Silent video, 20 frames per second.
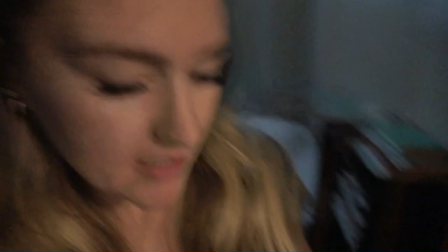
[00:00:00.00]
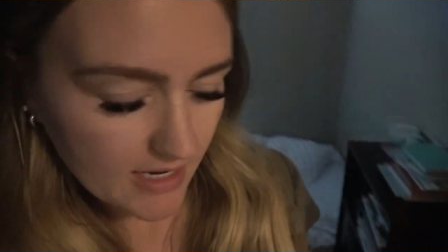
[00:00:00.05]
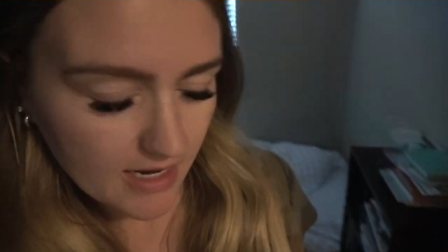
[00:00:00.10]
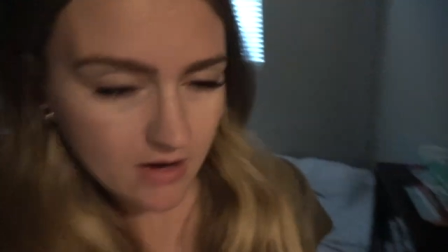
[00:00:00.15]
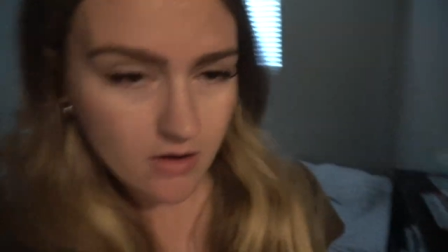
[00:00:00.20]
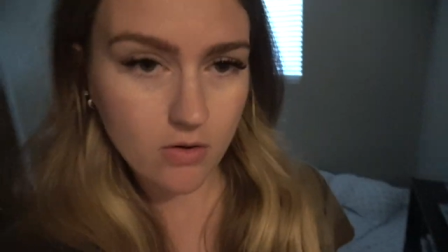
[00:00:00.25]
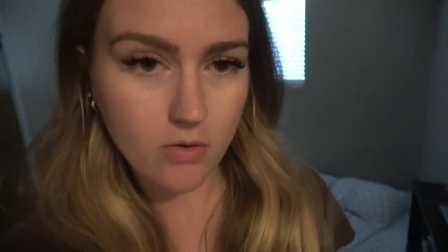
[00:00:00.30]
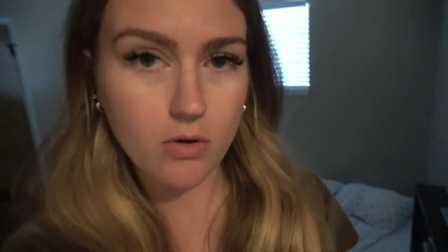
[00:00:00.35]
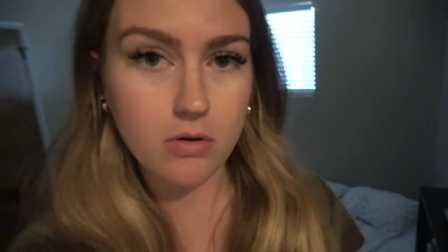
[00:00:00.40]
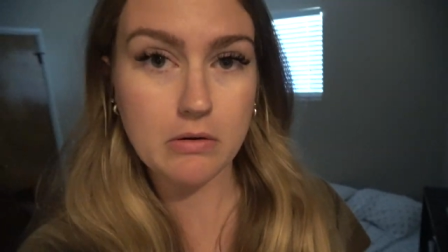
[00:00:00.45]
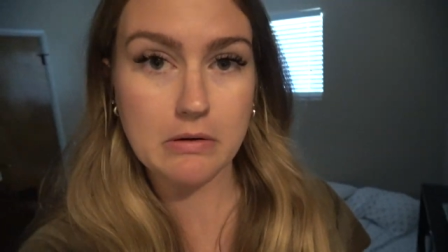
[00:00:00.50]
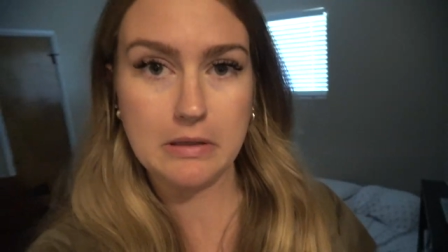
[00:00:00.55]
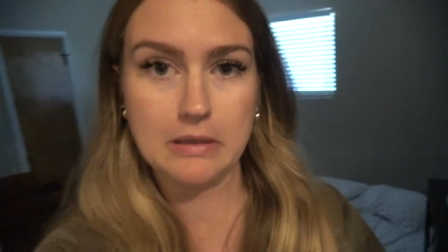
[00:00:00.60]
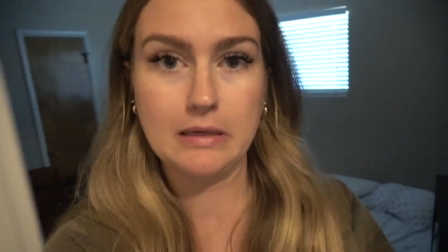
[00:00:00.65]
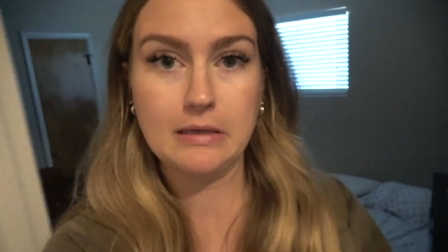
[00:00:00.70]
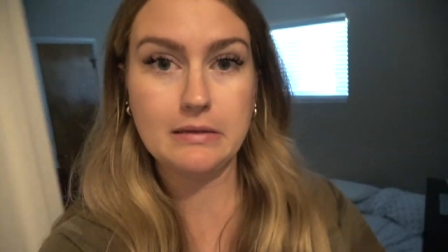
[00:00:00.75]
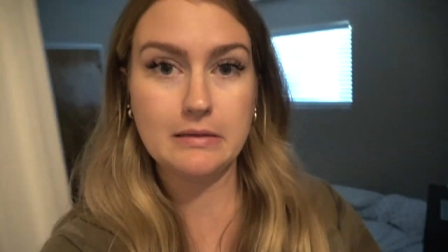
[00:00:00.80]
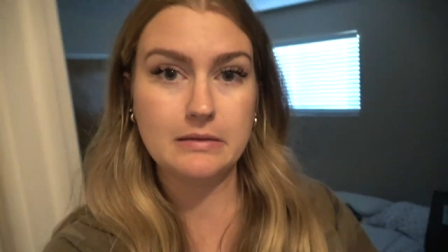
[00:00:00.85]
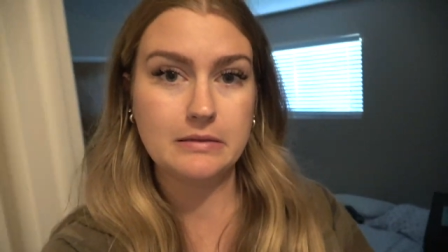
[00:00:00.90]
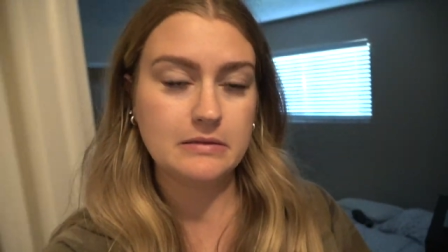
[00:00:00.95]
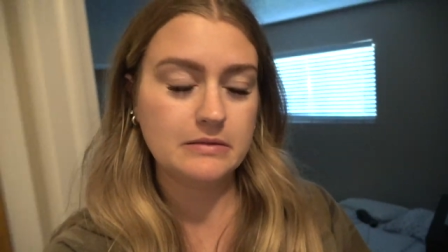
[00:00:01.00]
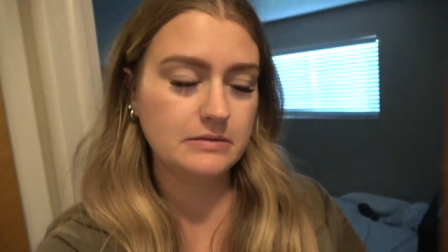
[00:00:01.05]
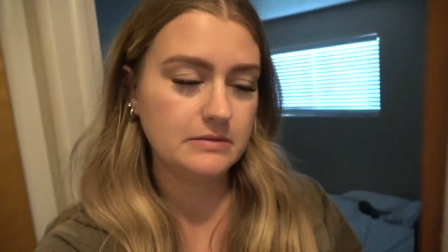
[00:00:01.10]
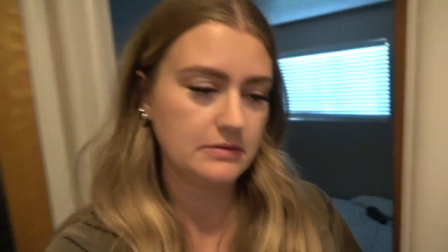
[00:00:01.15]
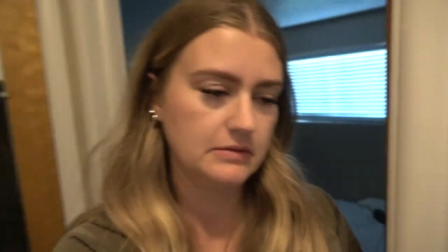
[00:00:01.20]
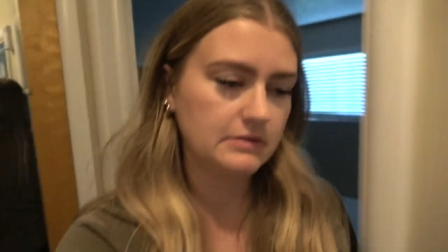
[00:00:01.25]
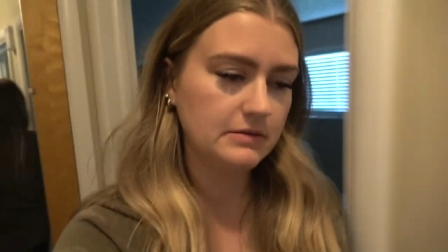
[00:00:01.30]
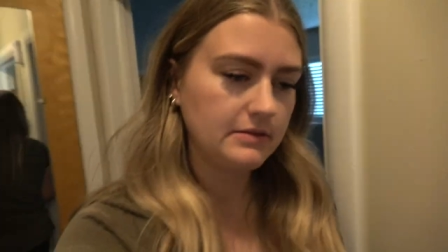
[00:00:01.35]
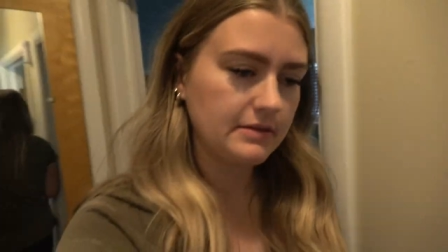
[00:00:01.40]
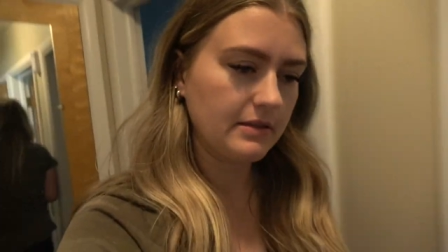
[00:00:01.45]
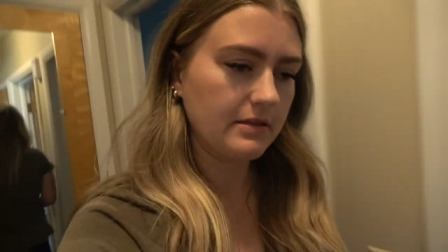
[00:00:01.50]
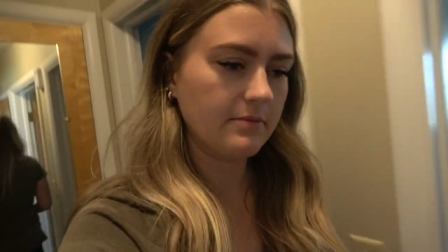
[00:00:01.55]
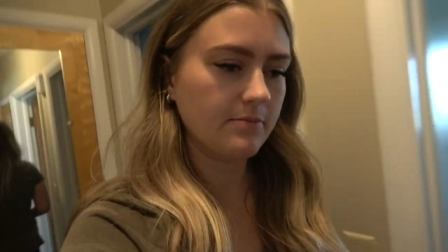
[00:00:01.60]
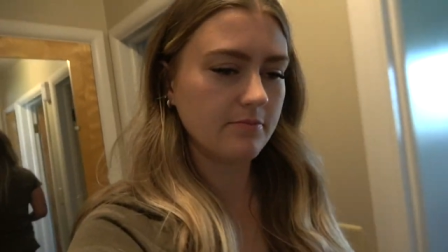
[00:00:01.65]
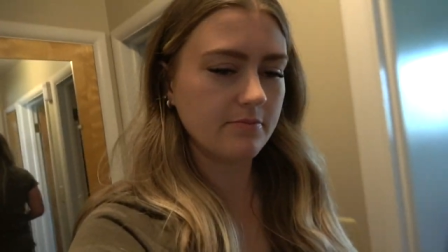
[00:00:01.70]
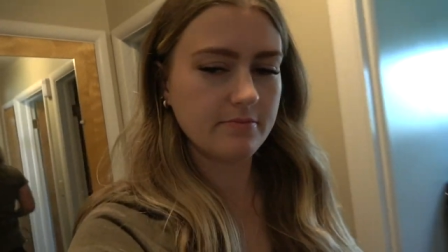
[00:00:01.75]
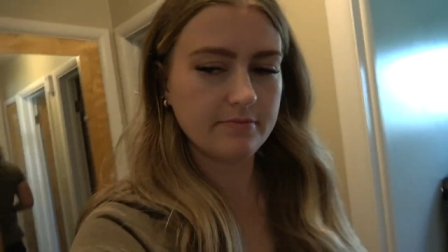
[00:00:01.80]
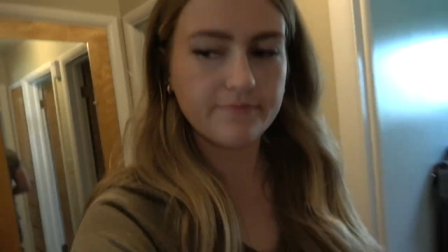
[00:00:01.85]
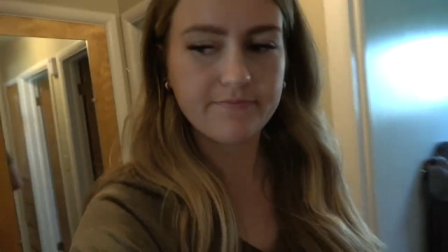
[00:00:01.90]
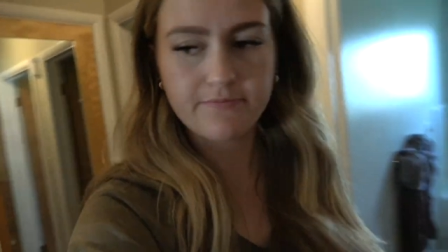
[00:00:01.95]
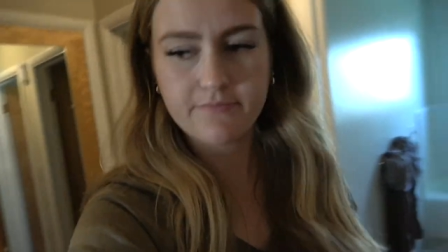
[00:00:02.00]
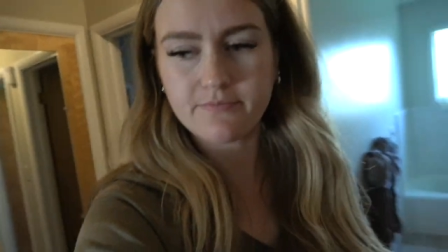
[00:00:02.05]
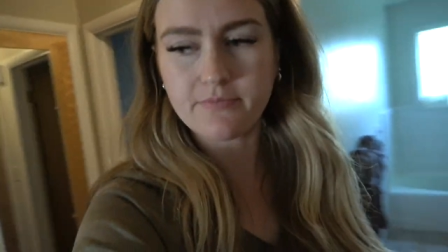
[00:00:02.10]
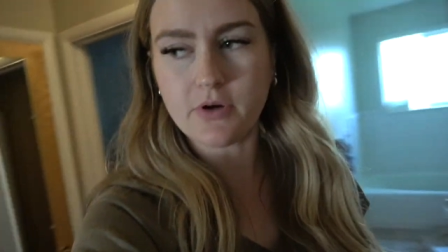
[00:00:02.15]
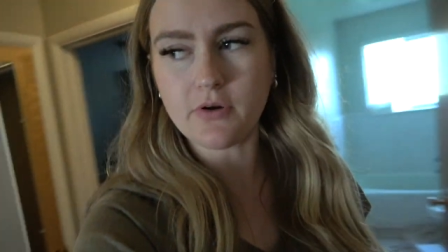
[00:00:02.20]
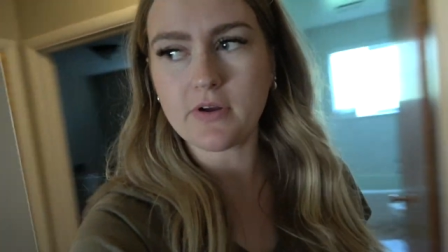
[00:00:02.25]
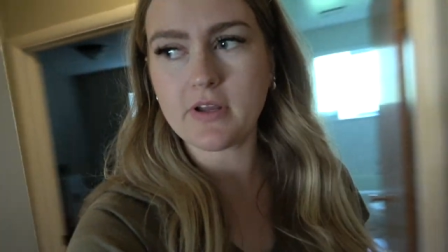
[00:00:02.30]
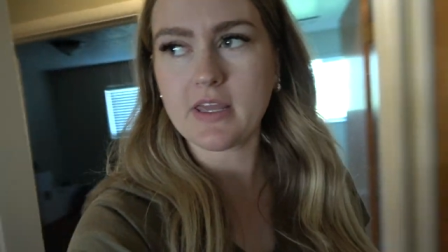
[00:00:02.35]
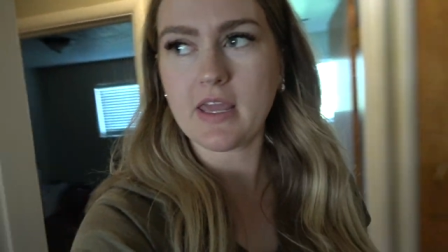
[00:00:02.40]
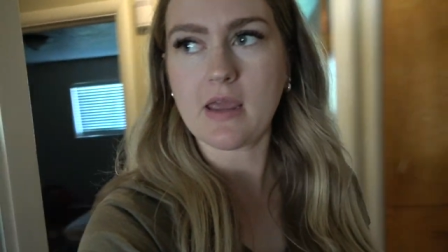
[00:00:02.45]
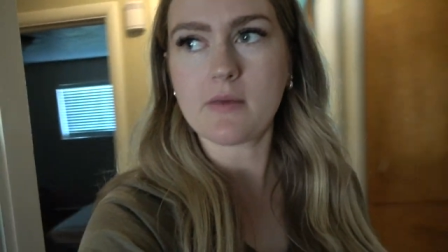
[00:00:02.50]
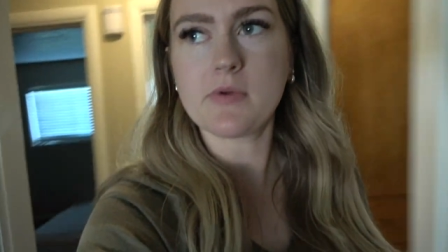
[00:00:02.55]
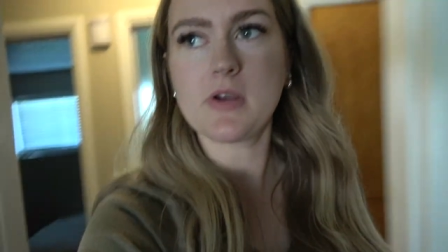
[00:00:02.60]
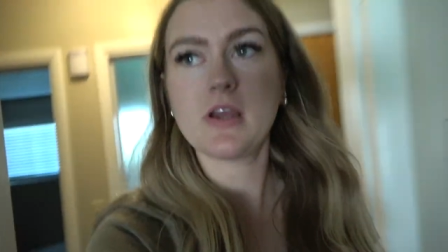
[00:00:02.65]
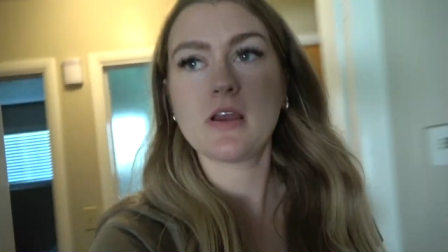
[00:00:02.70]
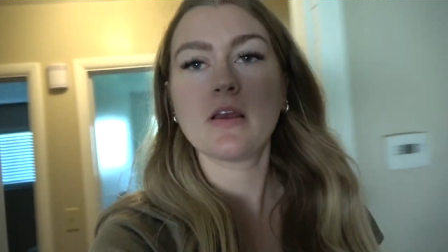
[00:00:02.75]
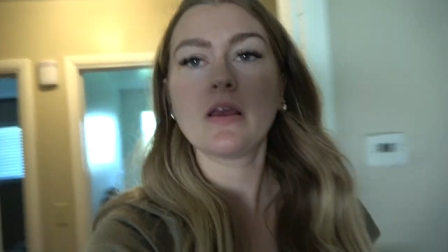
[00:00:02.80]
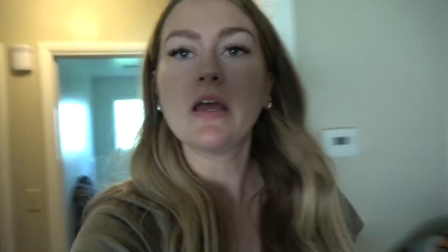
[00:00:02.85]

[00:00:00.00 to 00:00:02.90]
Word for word: now, oh, oh, broken camera.